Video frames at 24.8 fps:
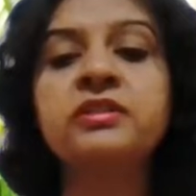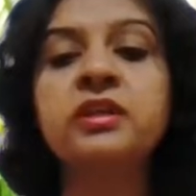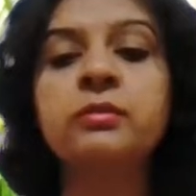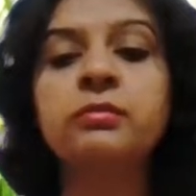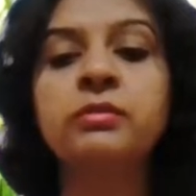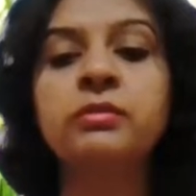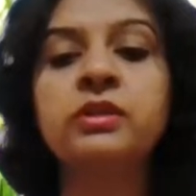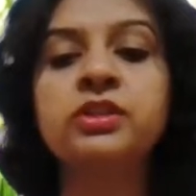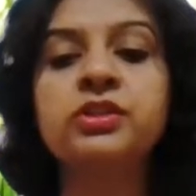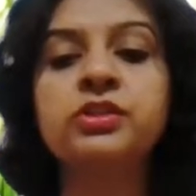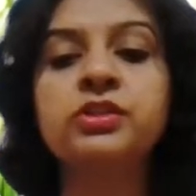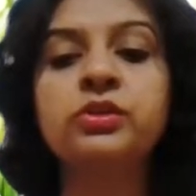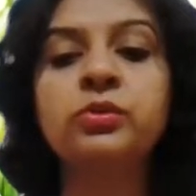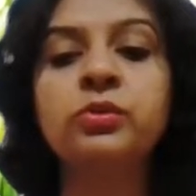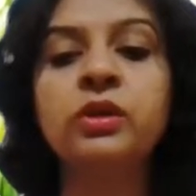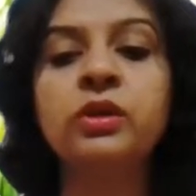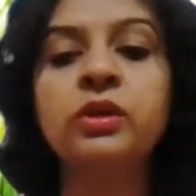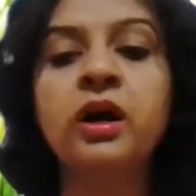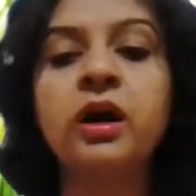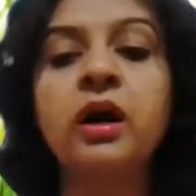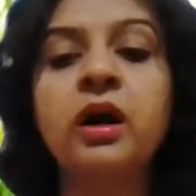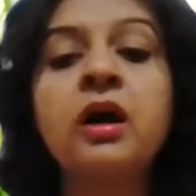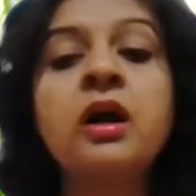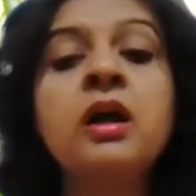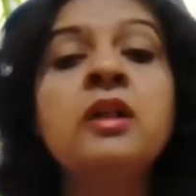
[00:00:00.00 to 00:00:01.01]
and
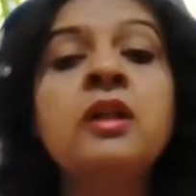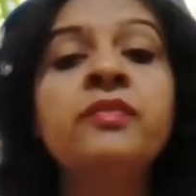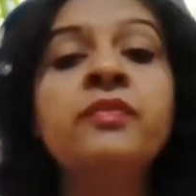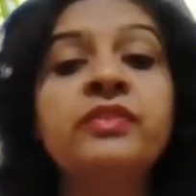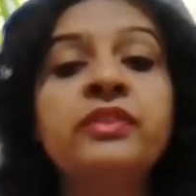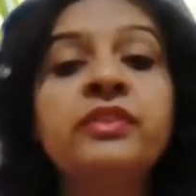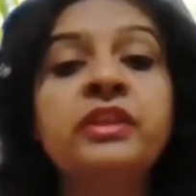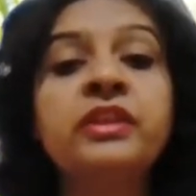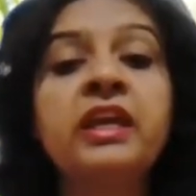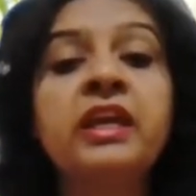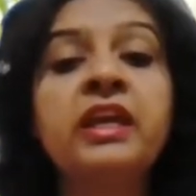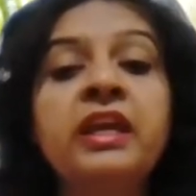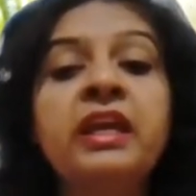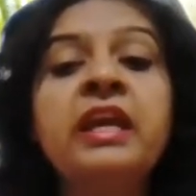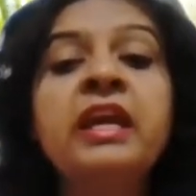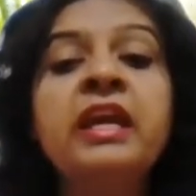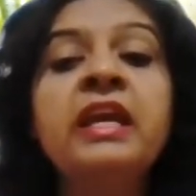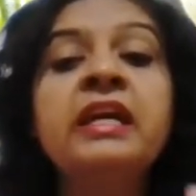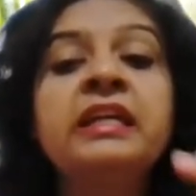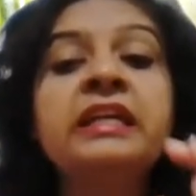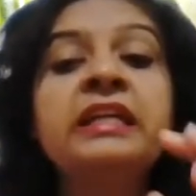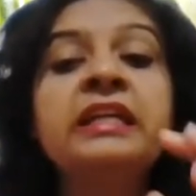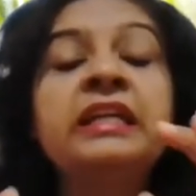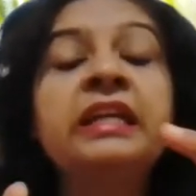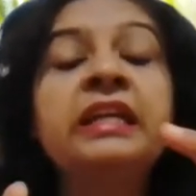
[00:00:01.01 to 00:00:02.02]
medulla, they
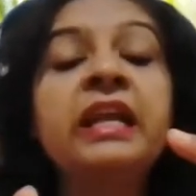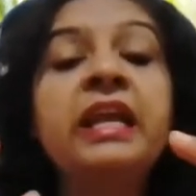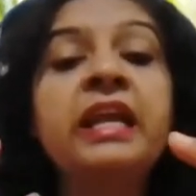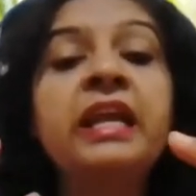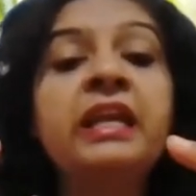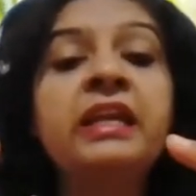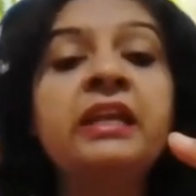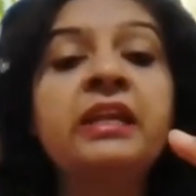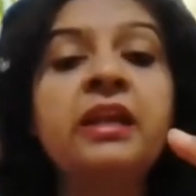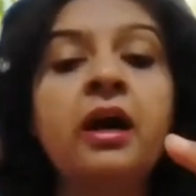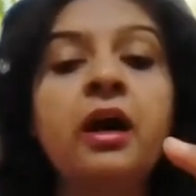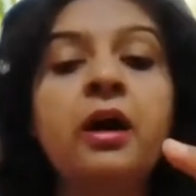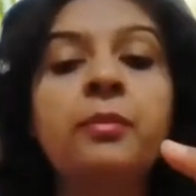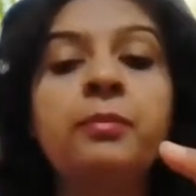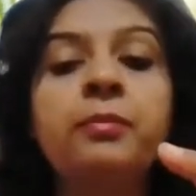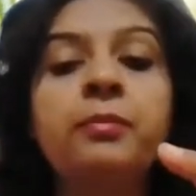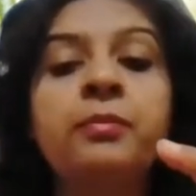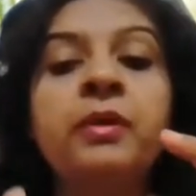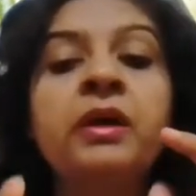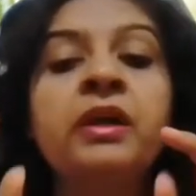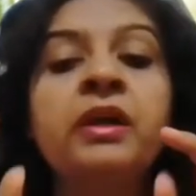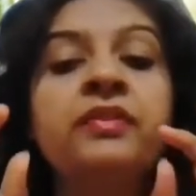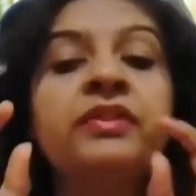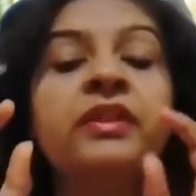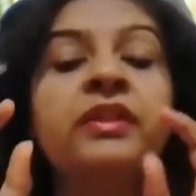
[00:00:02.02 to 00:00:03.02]
drain up.
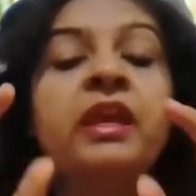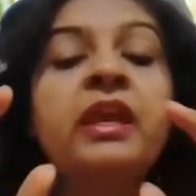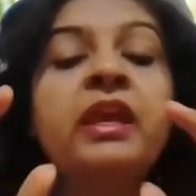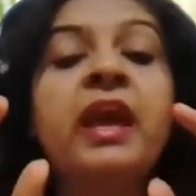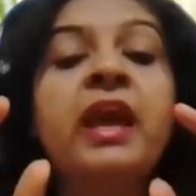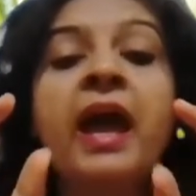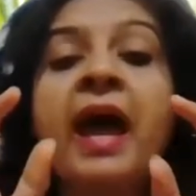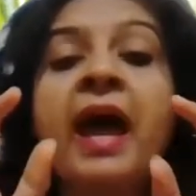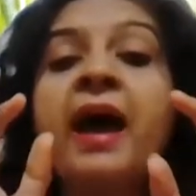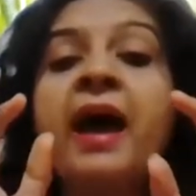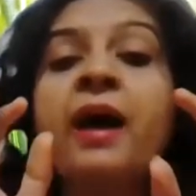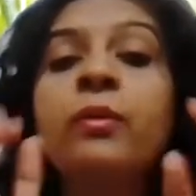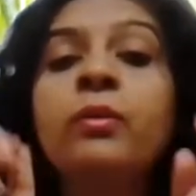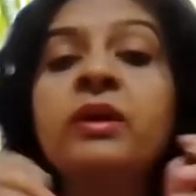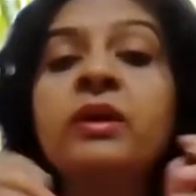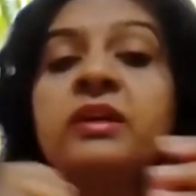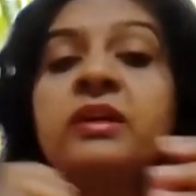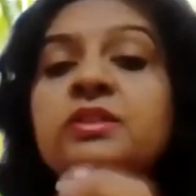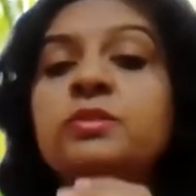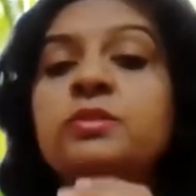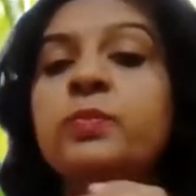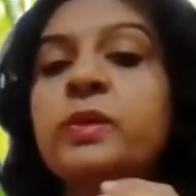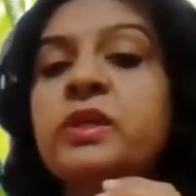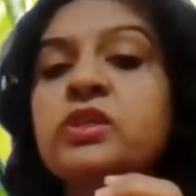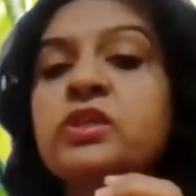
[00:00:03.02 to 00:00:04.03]
They have a
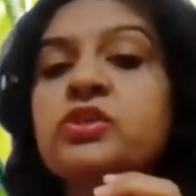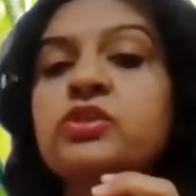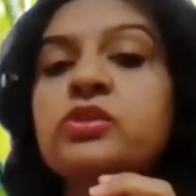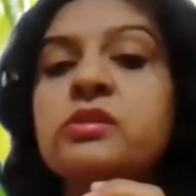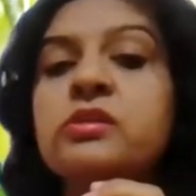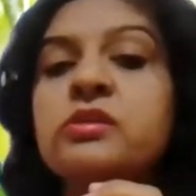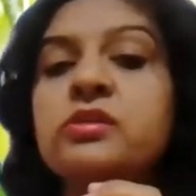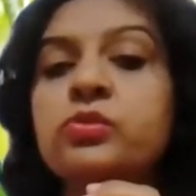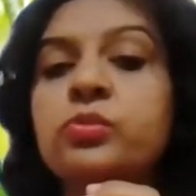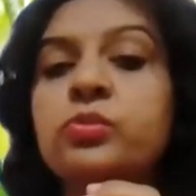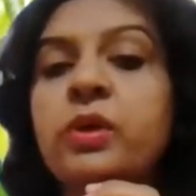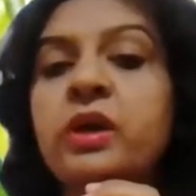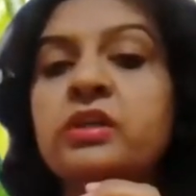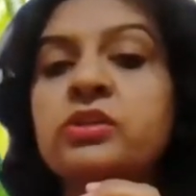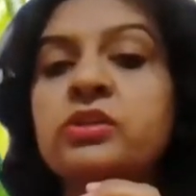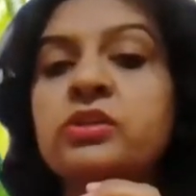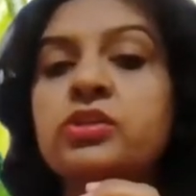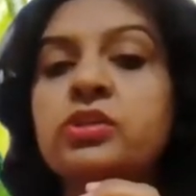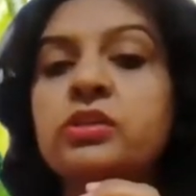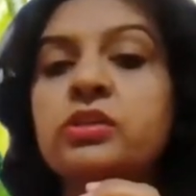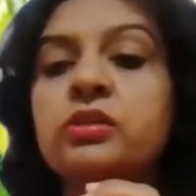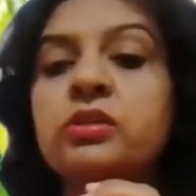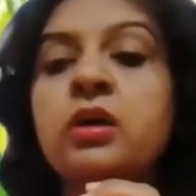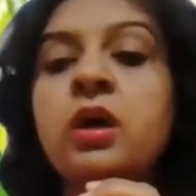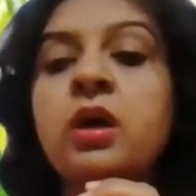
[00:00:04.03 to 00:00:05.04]
special
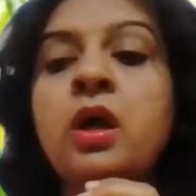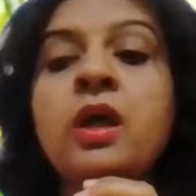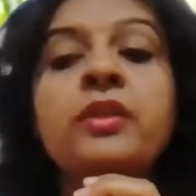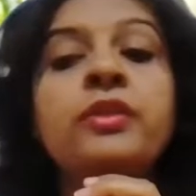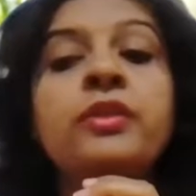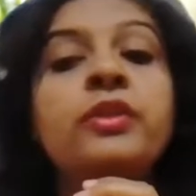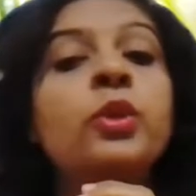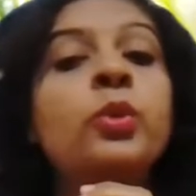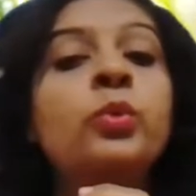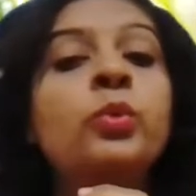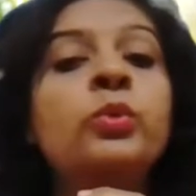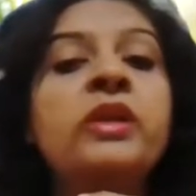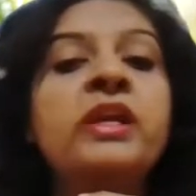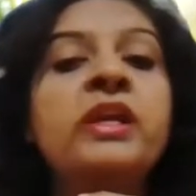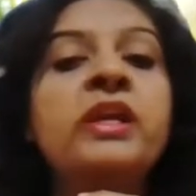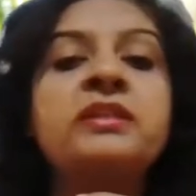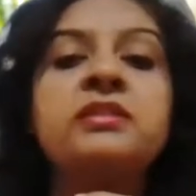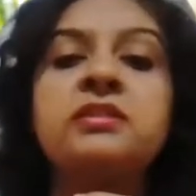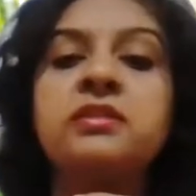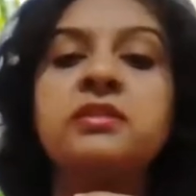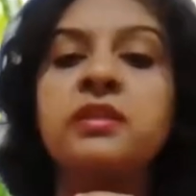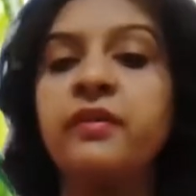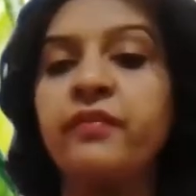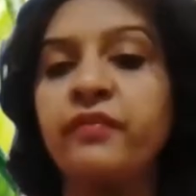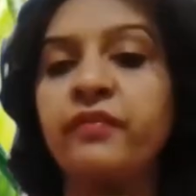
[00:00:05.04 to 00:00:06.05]
structure known as
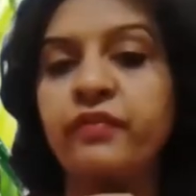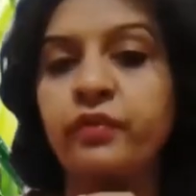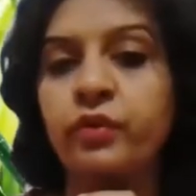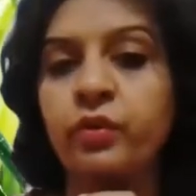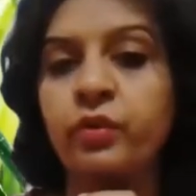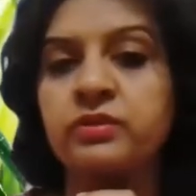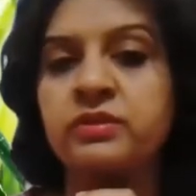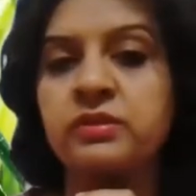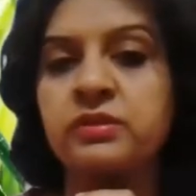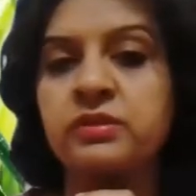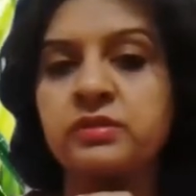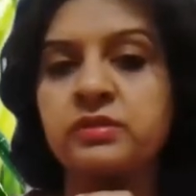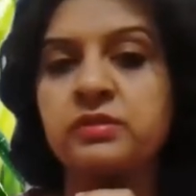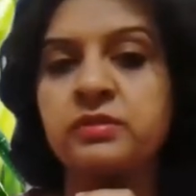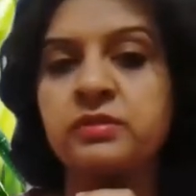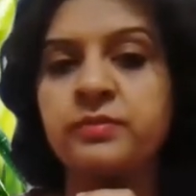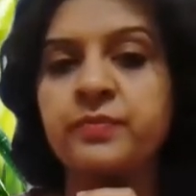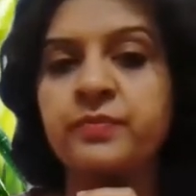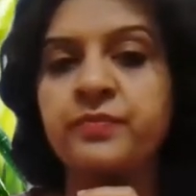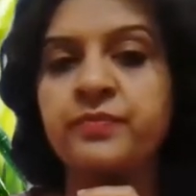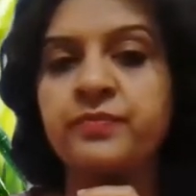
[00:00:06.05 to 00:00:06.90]
nephrons.